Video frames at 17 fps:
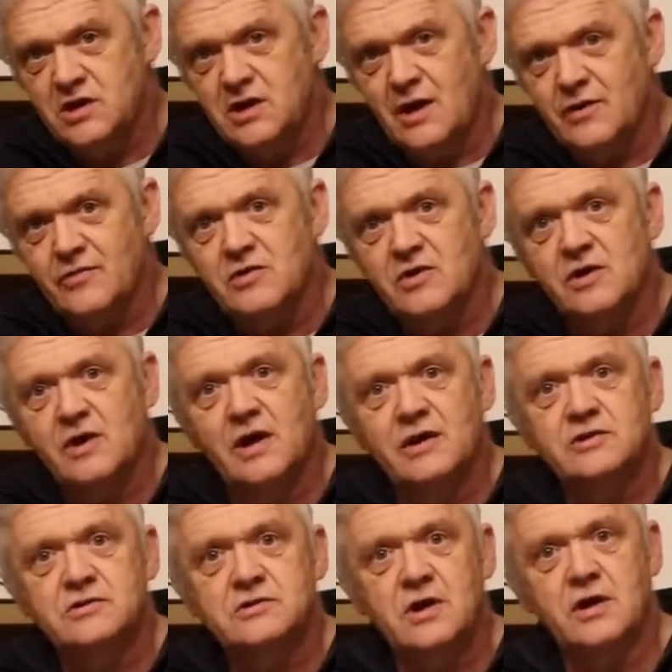take out the
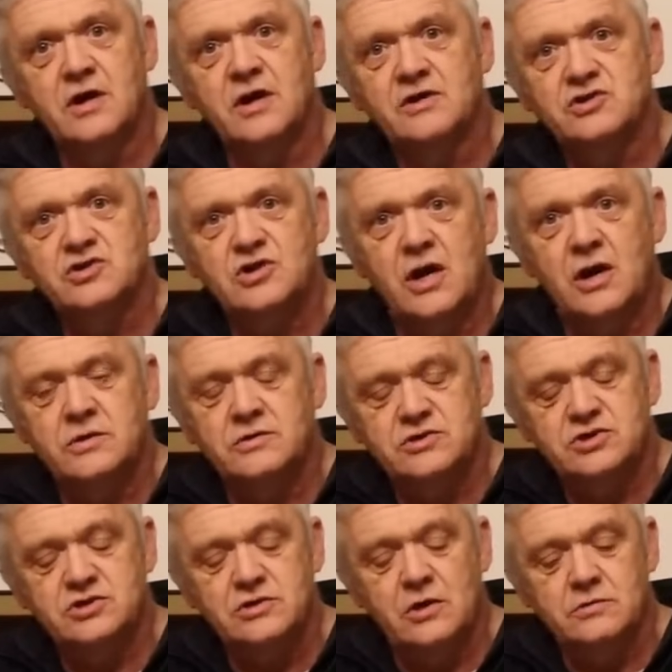electronics,
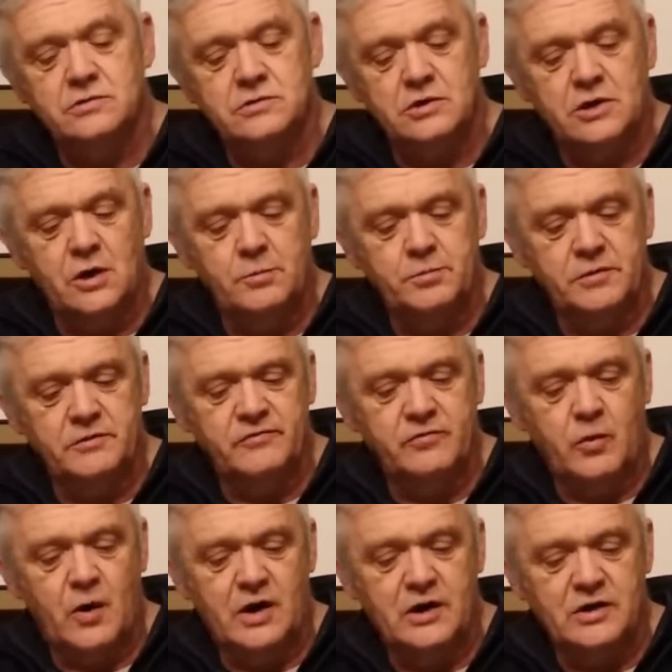and solder a couple
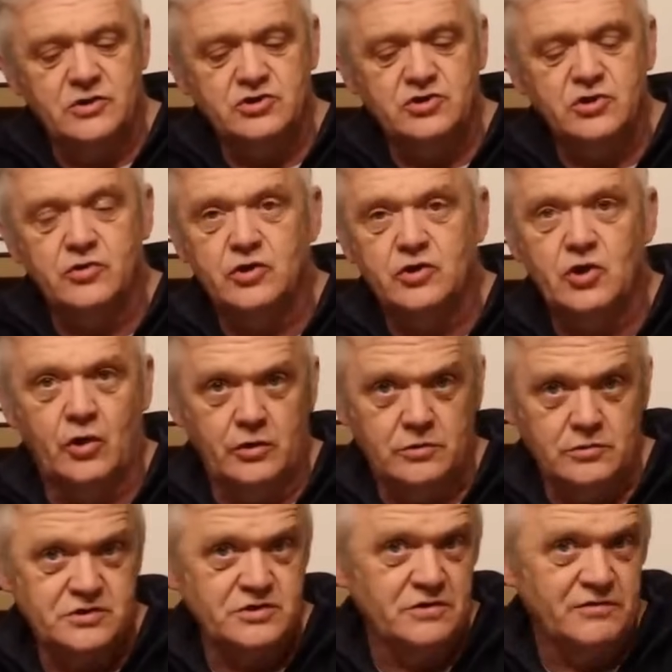of wires to the
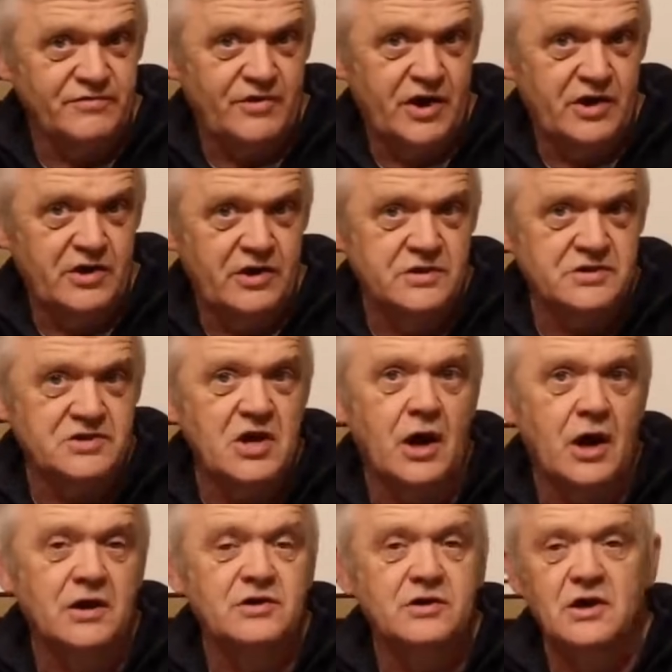coils you'll find
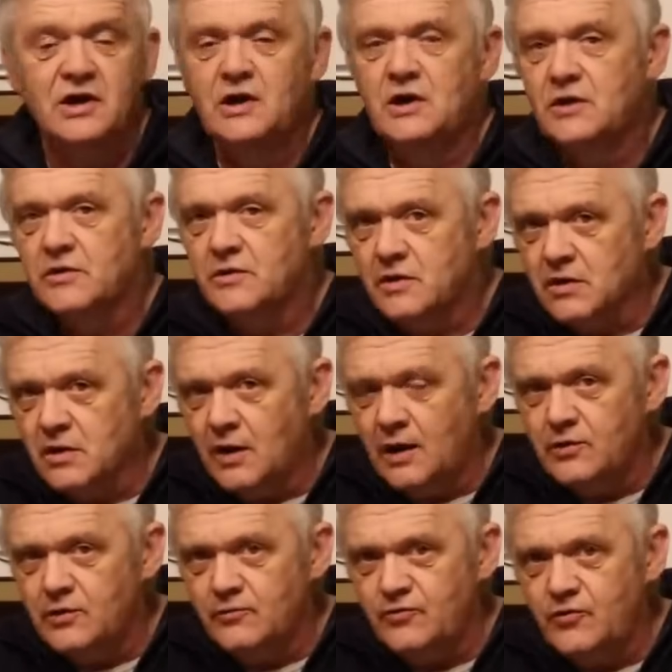inside. There are
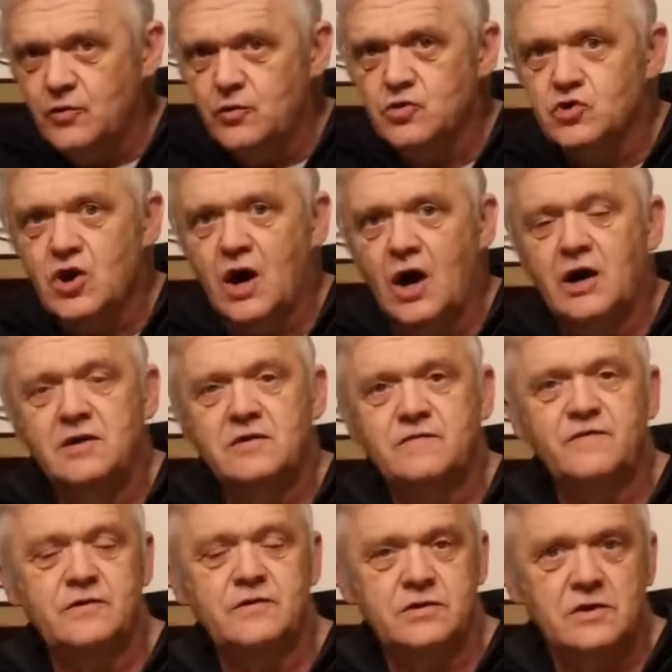quite a few
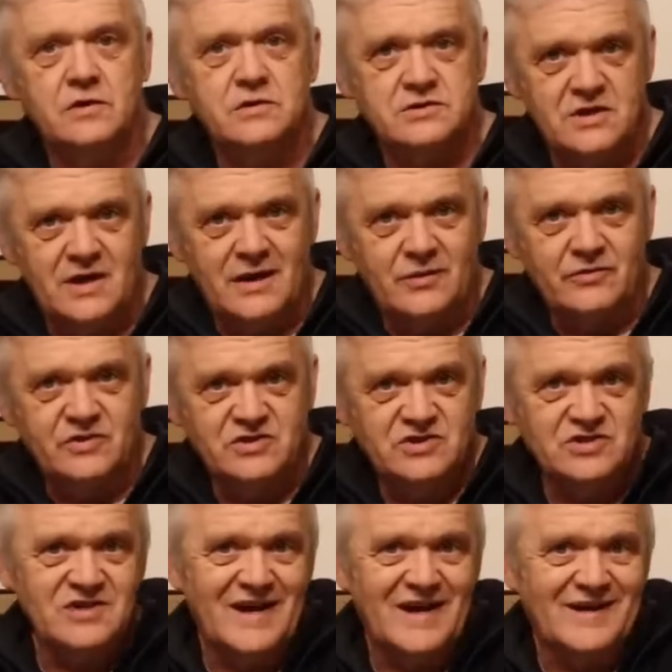guide videos on how
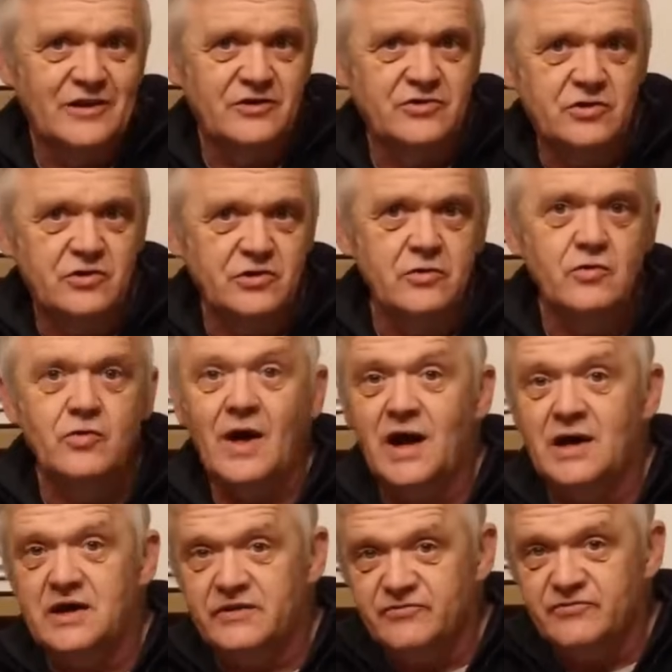exactly to do
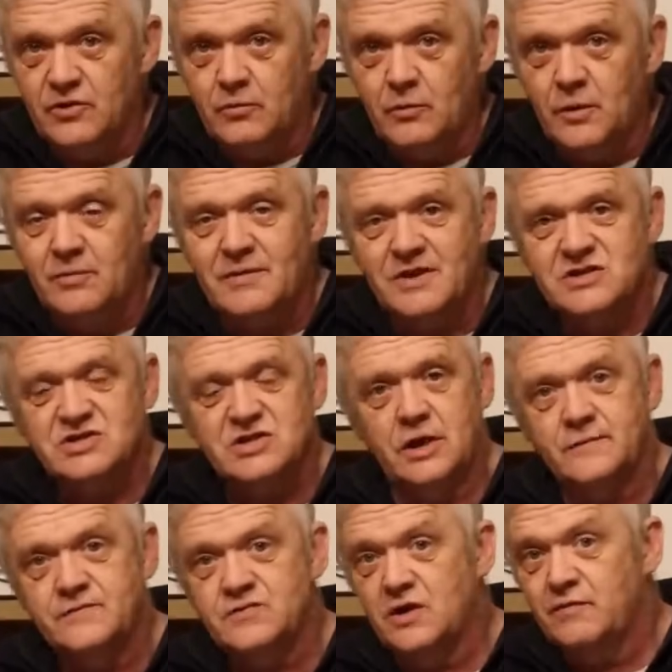that, and I've done one
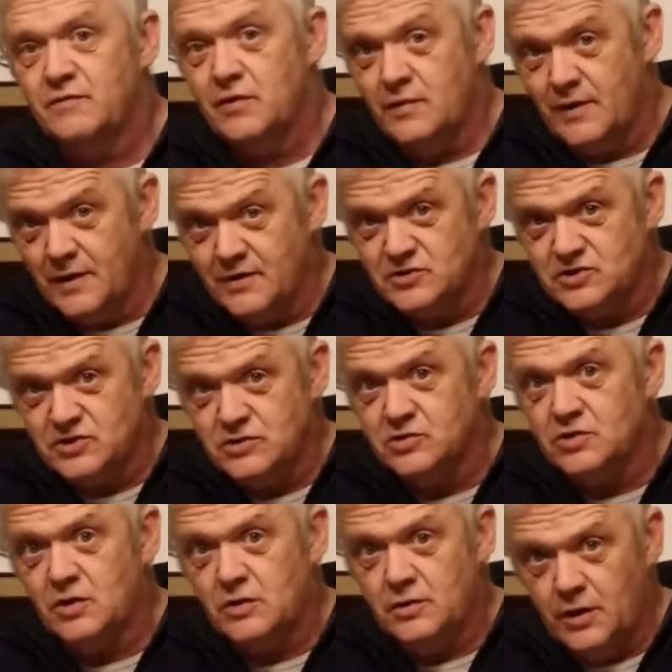myself, so if you're
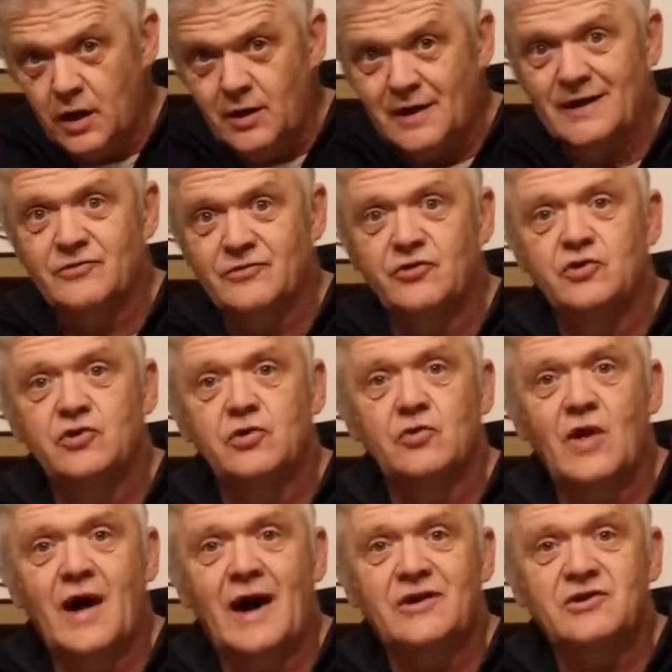interested and don't know how to
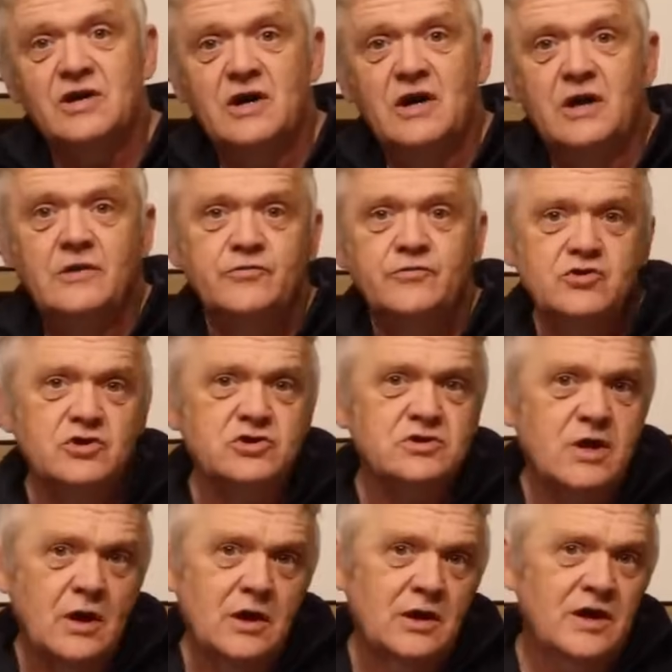do that,
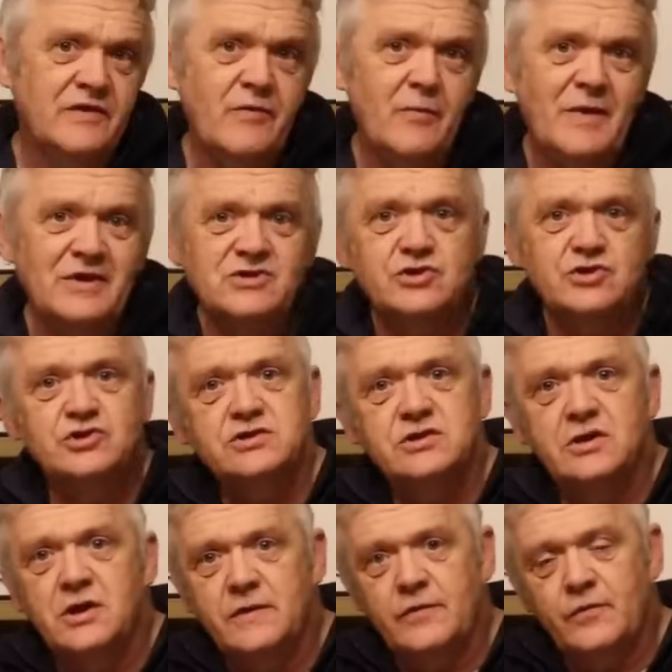just leave a
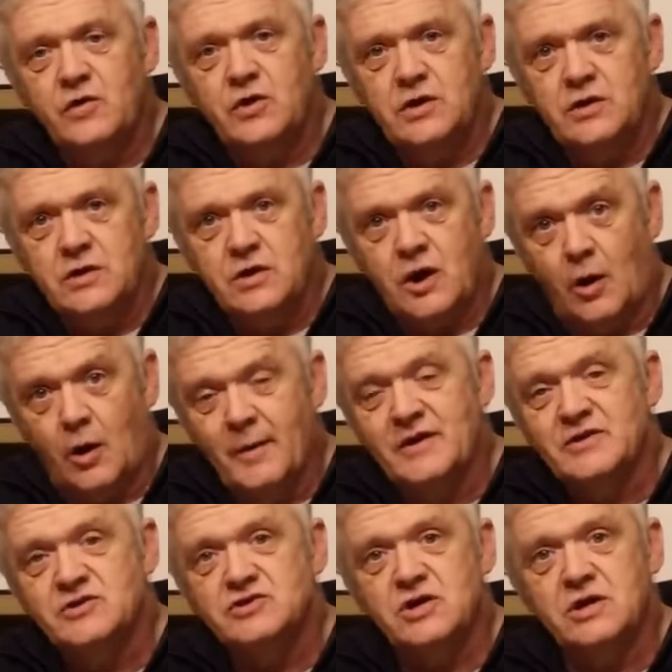message in the
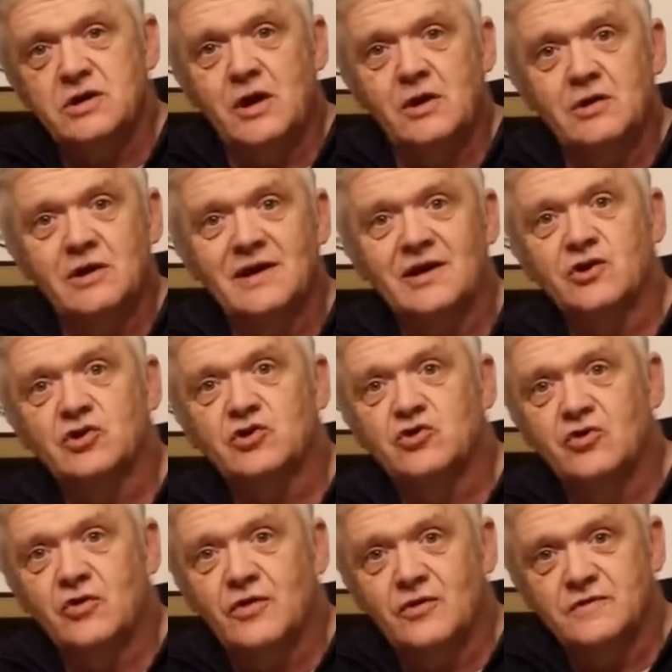comments and I'll
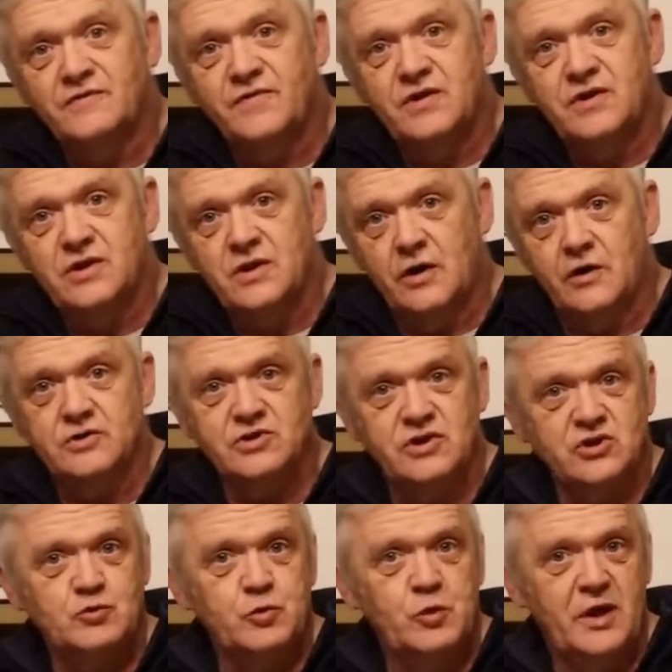link to those
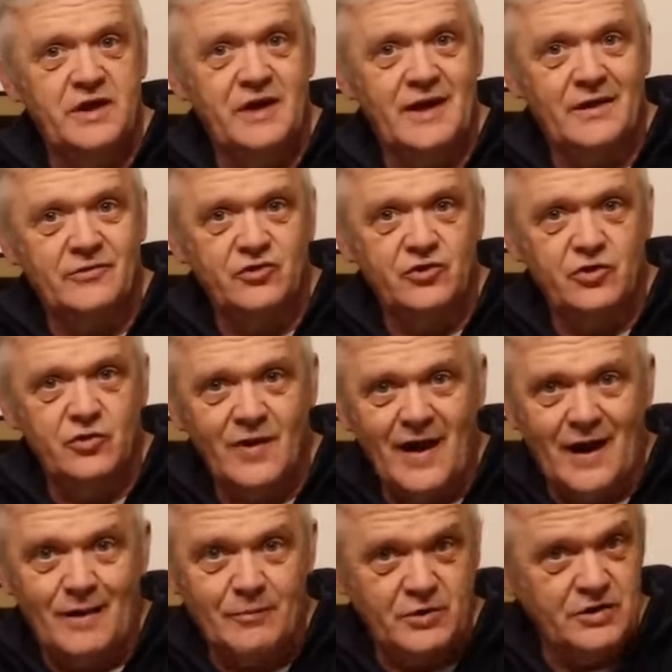videos explaining how to do
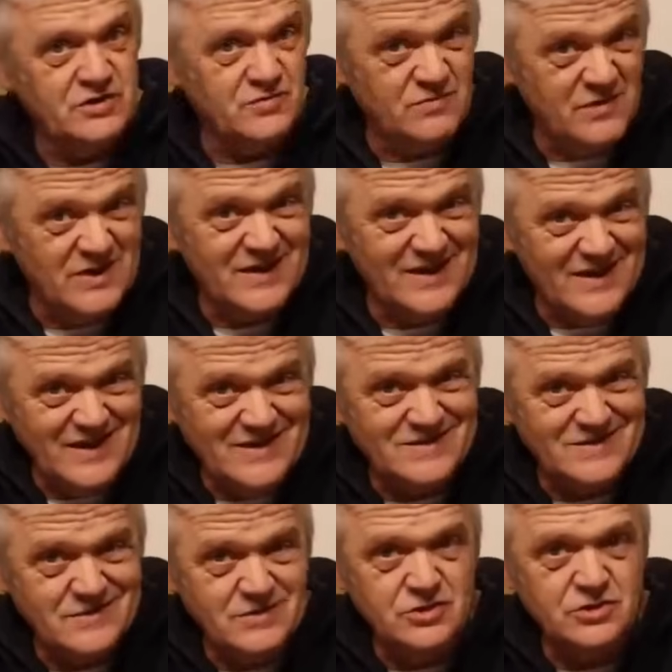that. But it's really
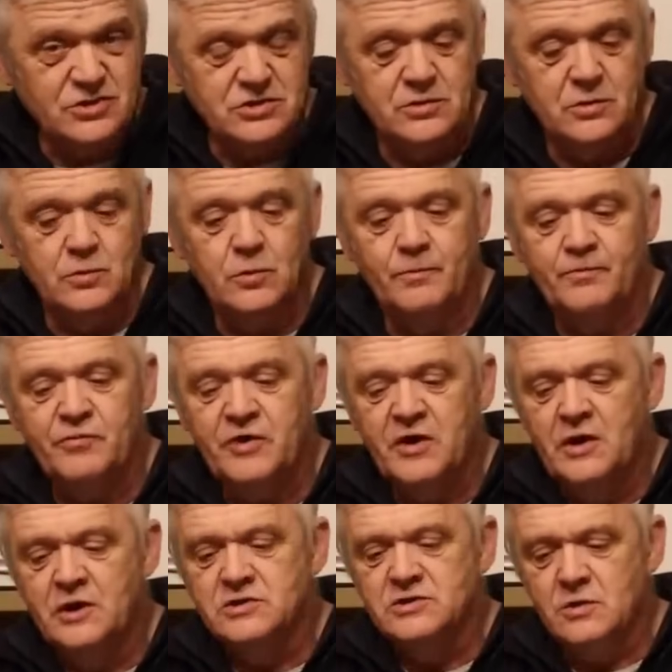easy to do.
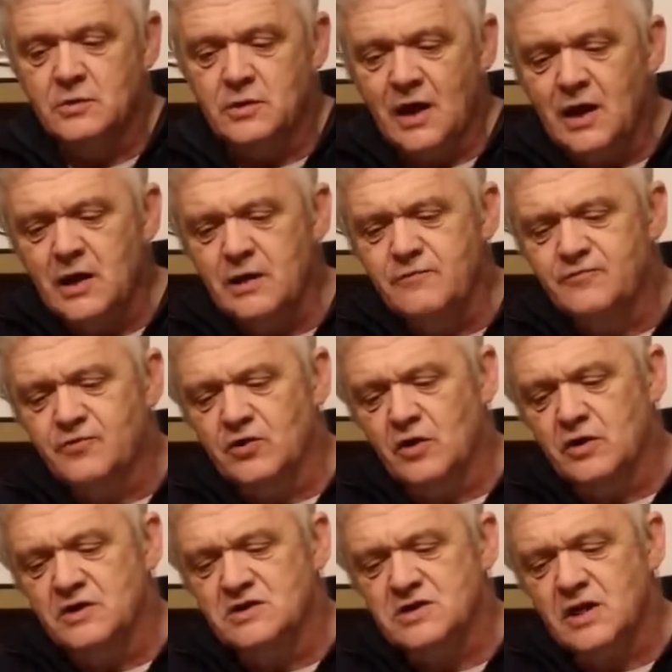So what I've
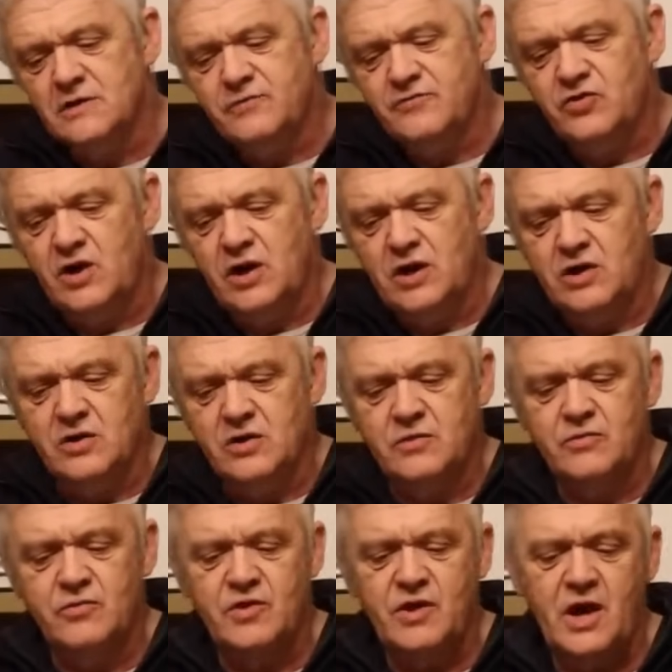done is I've
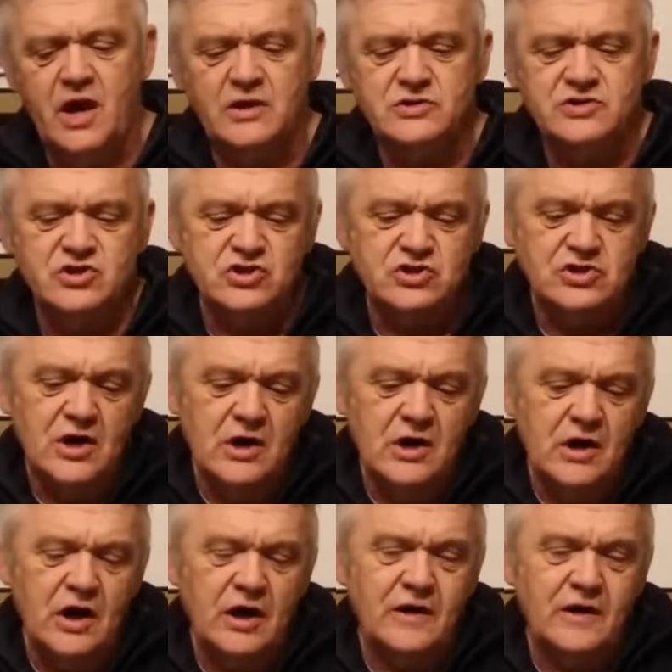taken this,